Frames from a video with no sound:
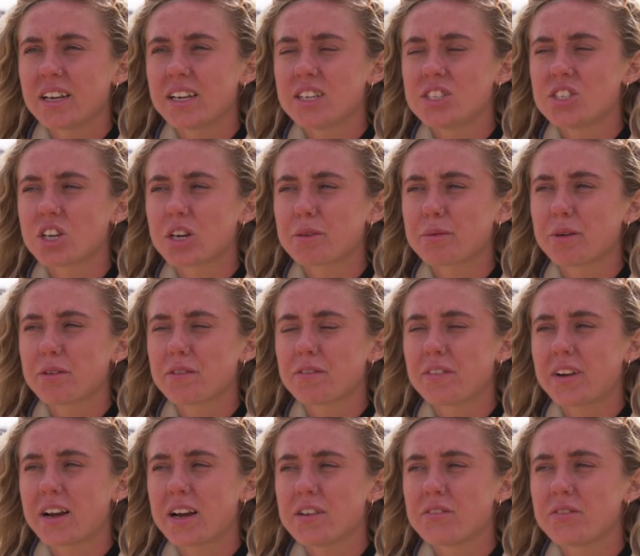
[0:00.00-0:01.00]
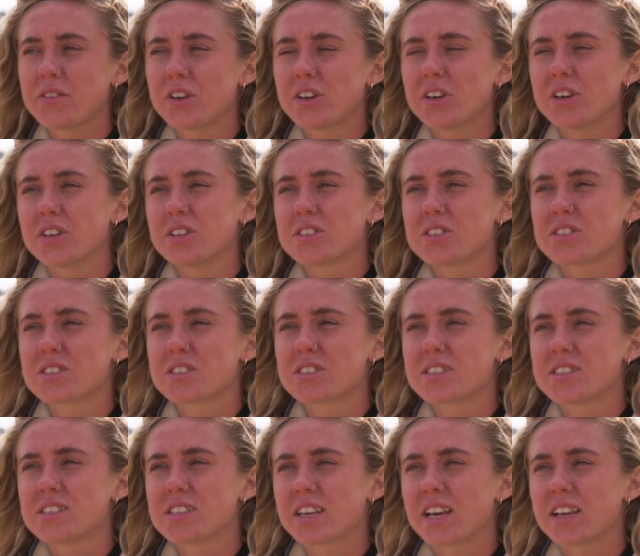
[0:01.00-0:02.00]
It took about five years
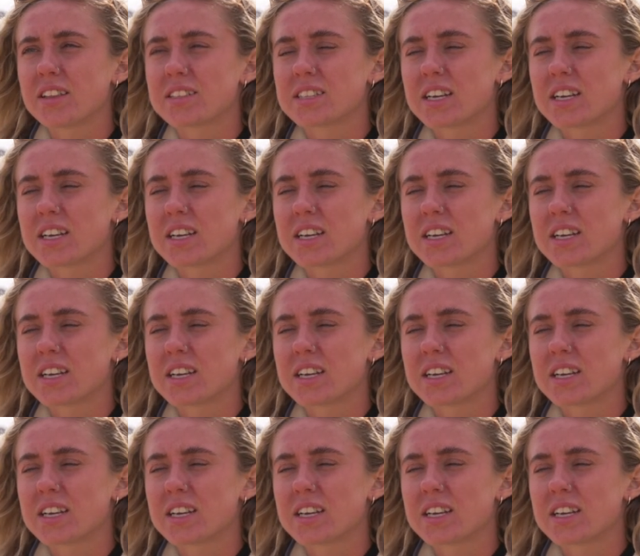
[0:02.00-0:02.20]
to get the